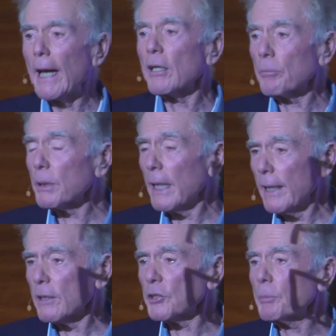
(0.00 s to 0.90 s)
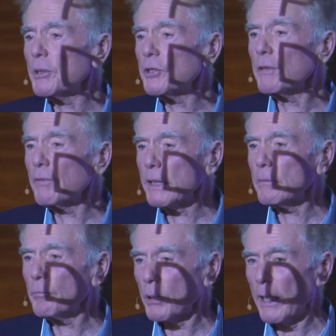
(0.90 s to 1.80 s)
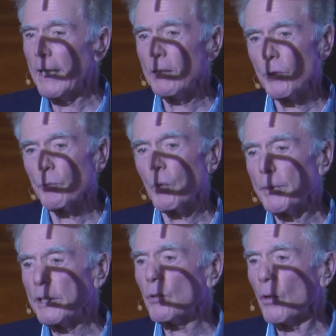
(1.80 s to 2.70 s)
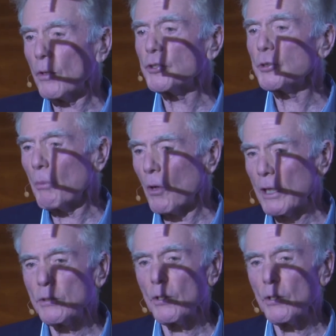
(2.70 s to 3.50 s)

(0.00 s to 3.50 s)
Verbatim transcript: and a plan, a specific plan with what we call SMART